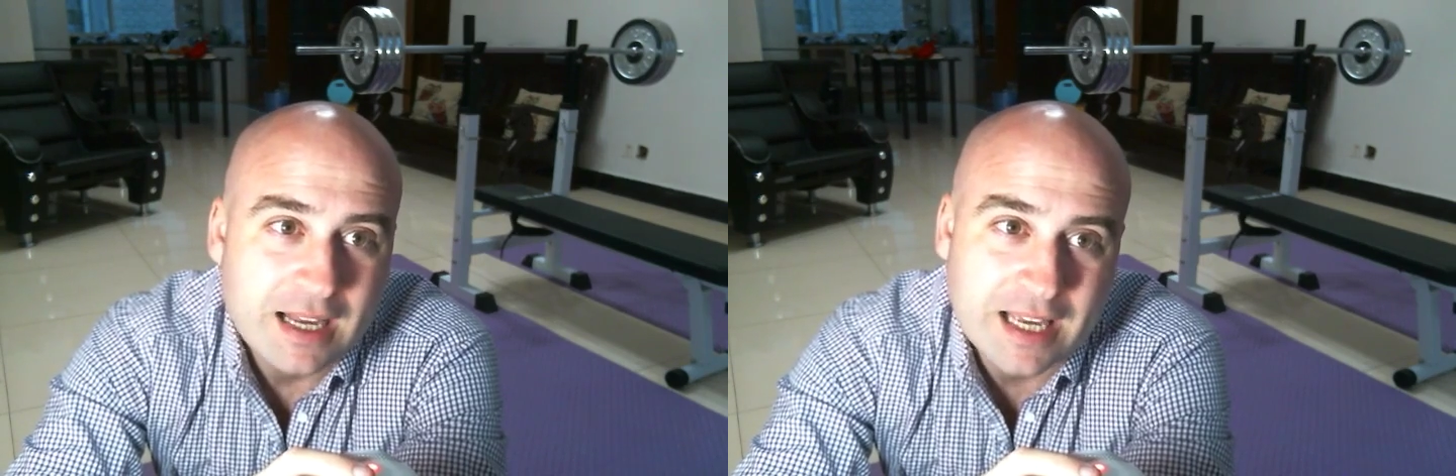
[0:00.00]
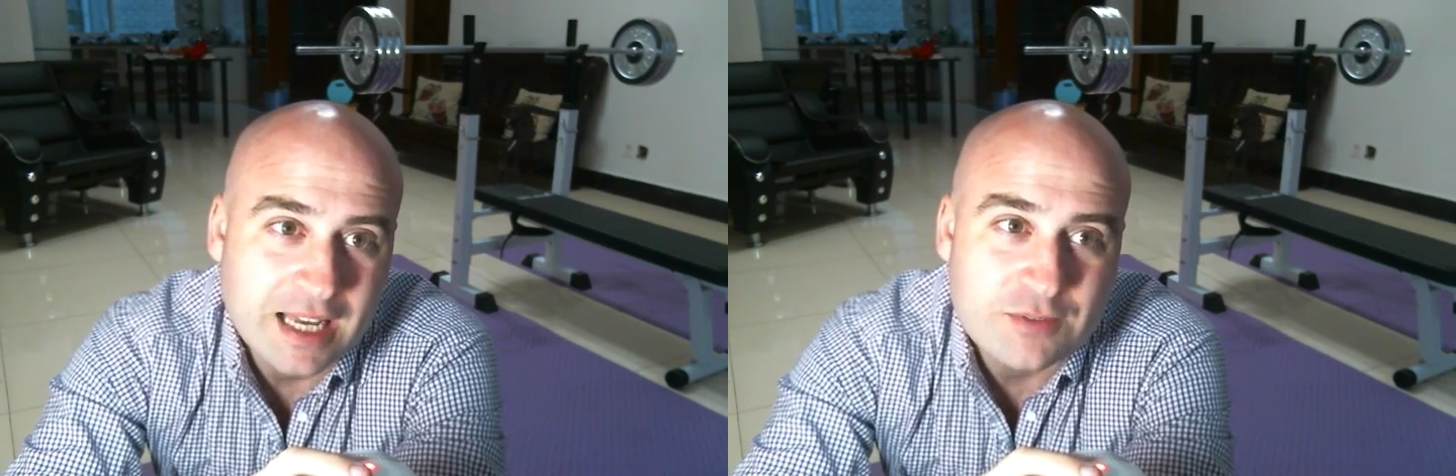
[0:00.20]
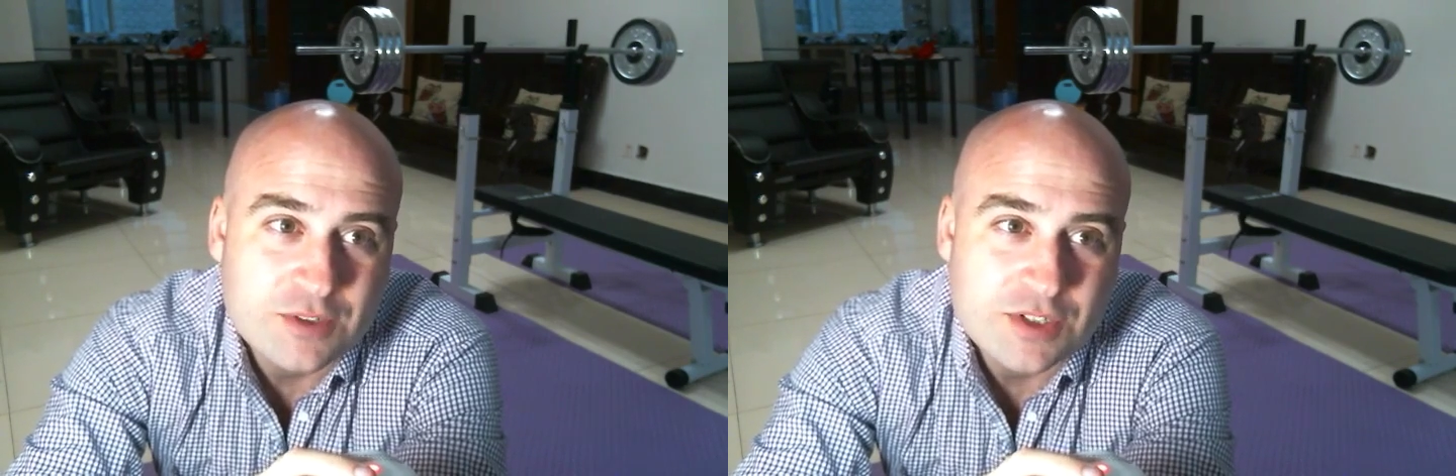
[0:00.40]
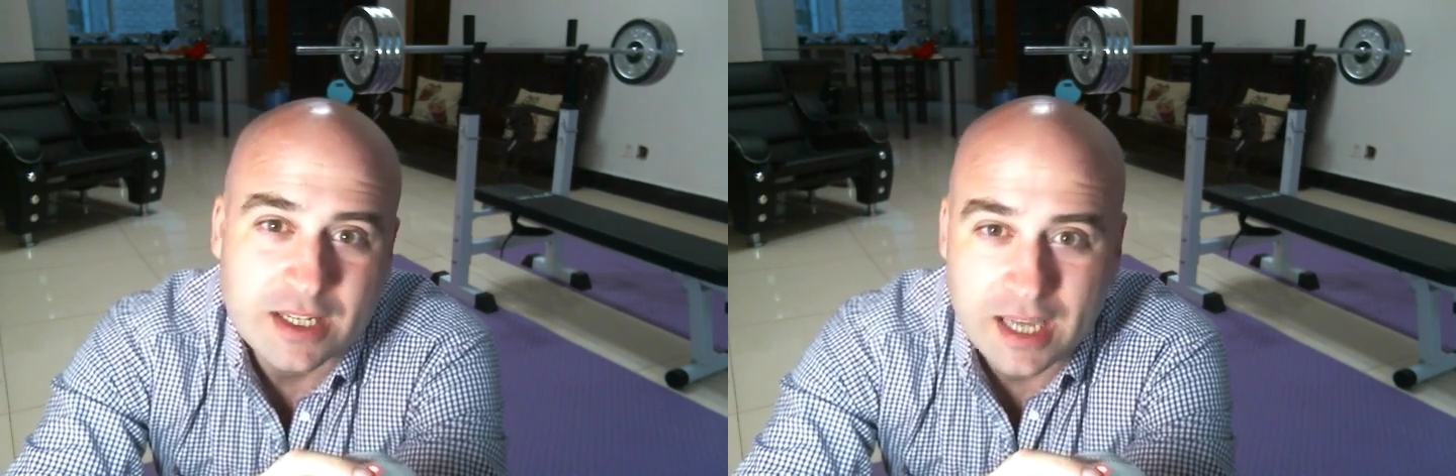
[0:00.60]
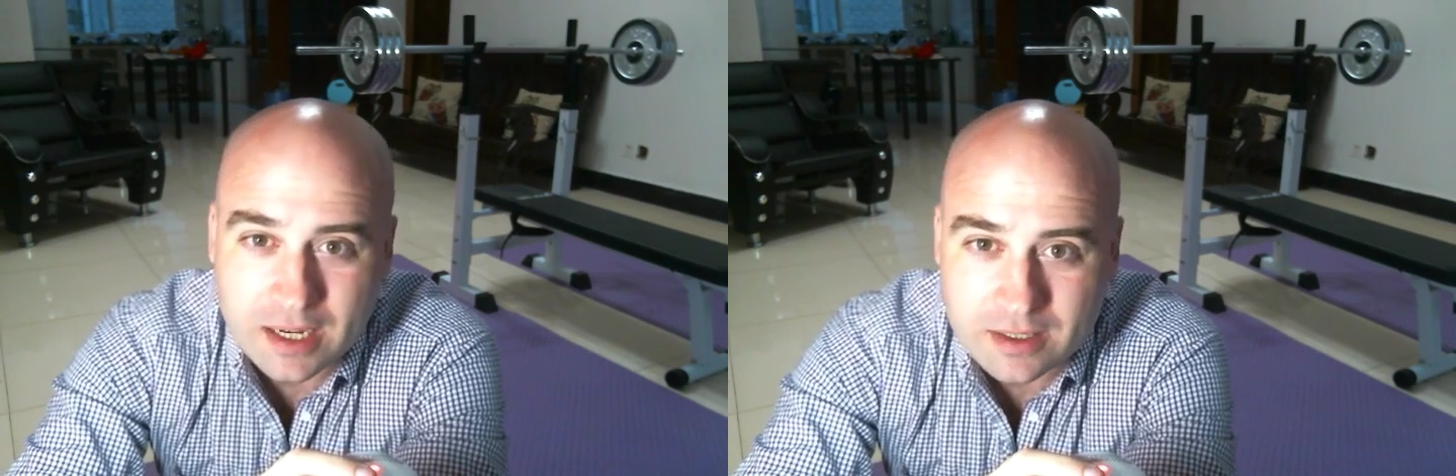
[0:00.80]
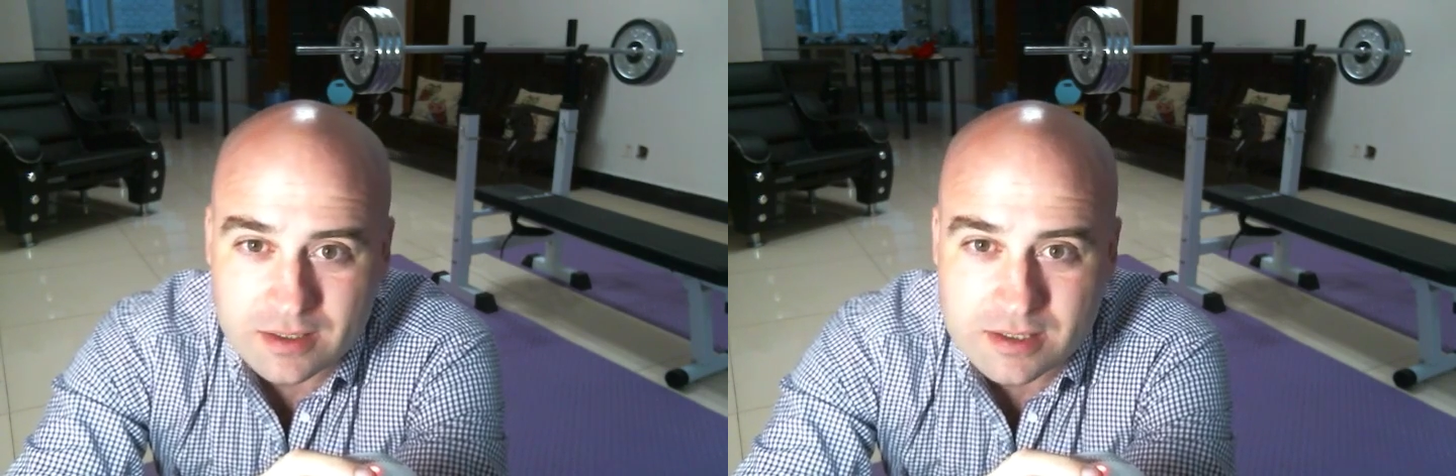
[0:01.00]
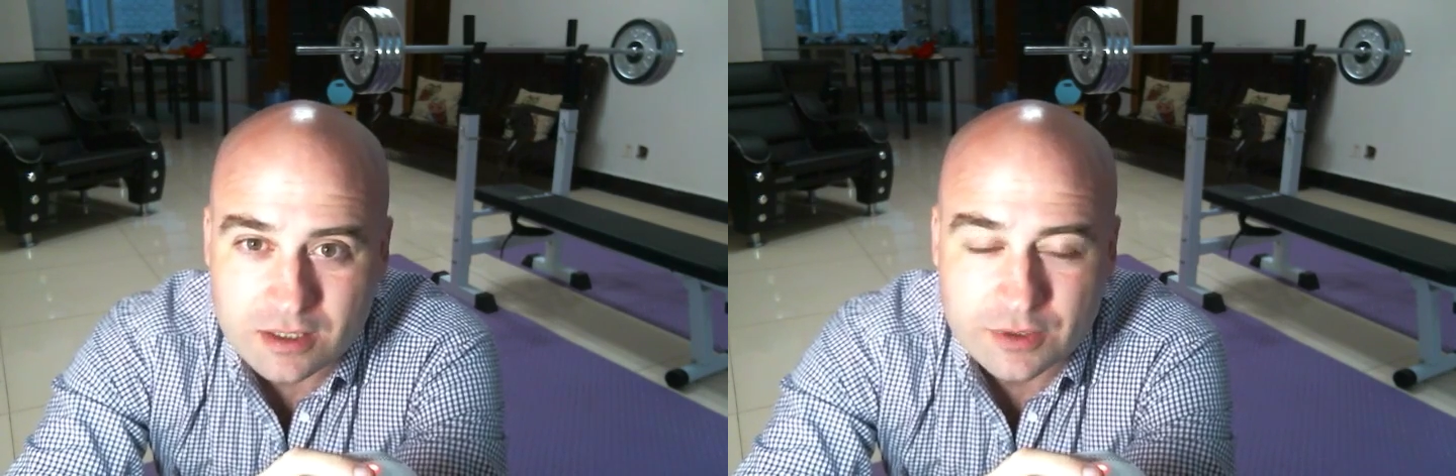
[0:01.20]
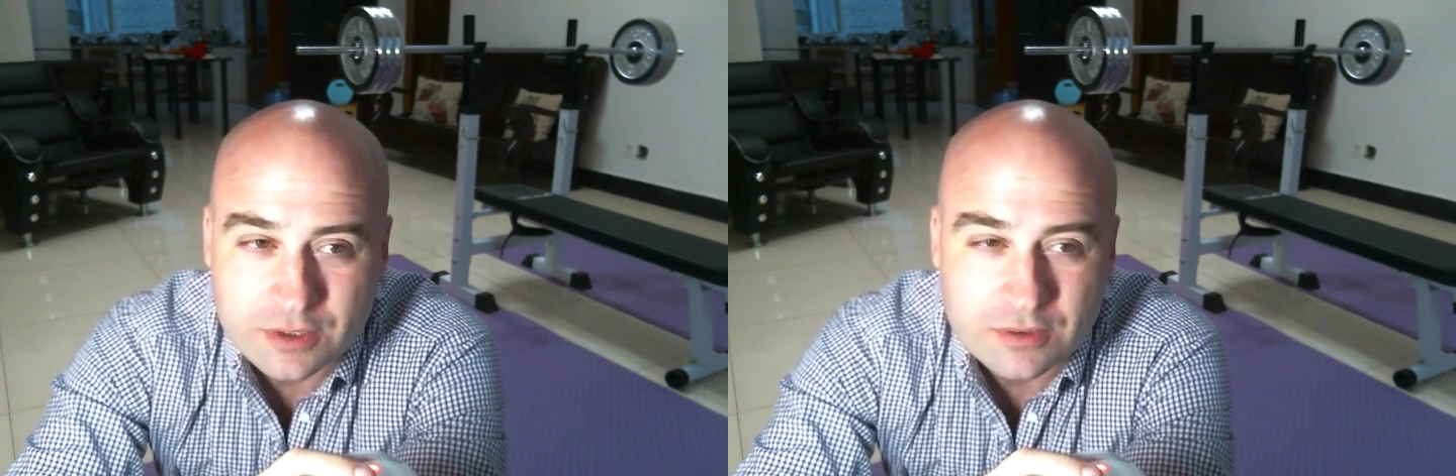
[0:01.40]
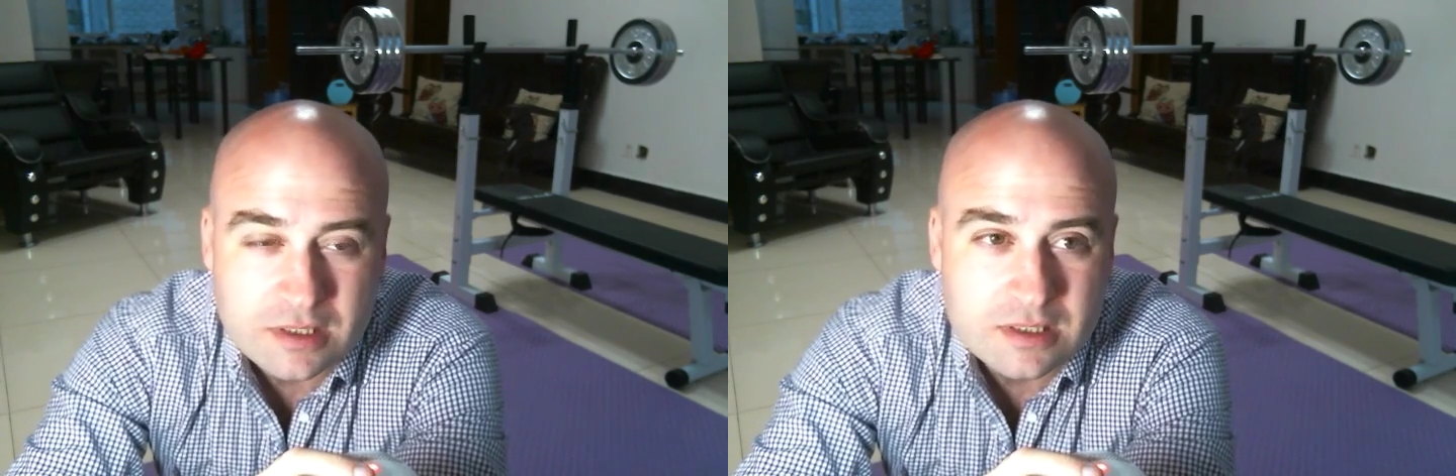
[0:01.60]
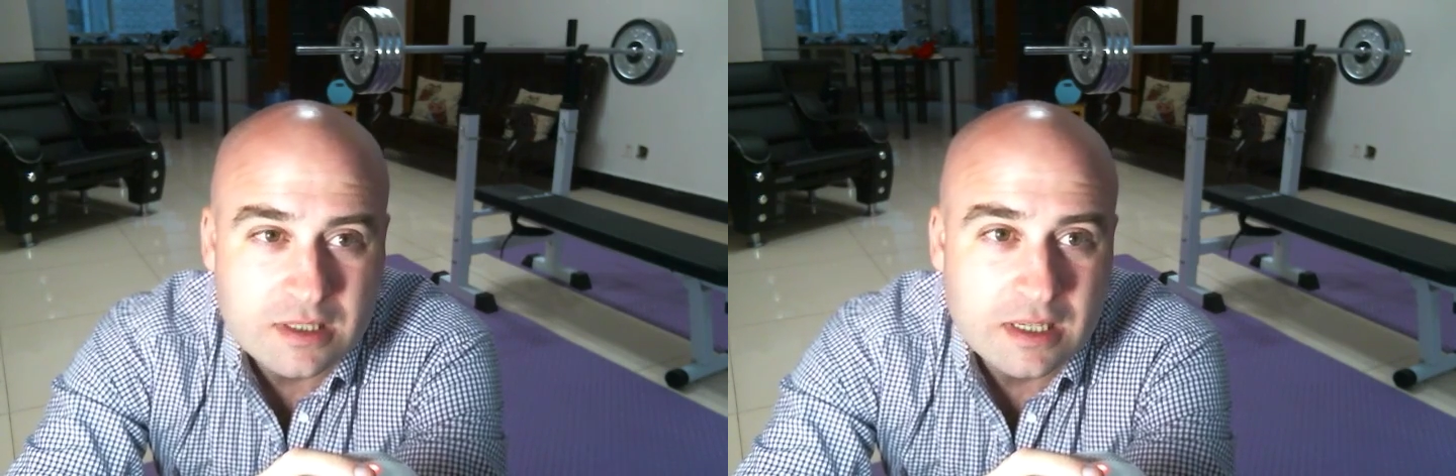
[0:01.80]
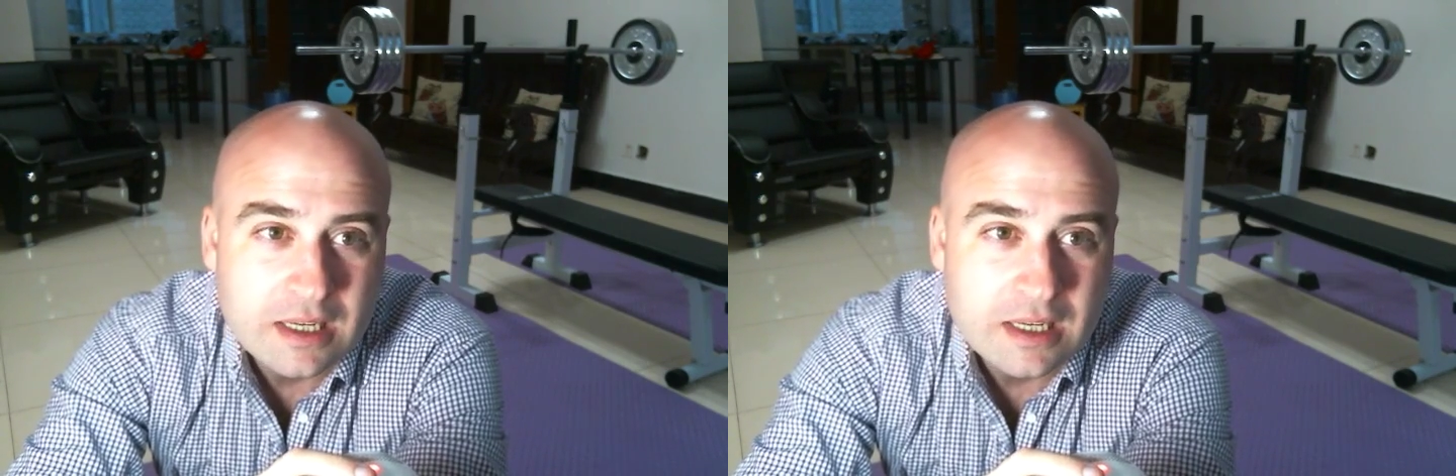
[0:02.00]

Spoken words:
can't even say Canada's self-interest,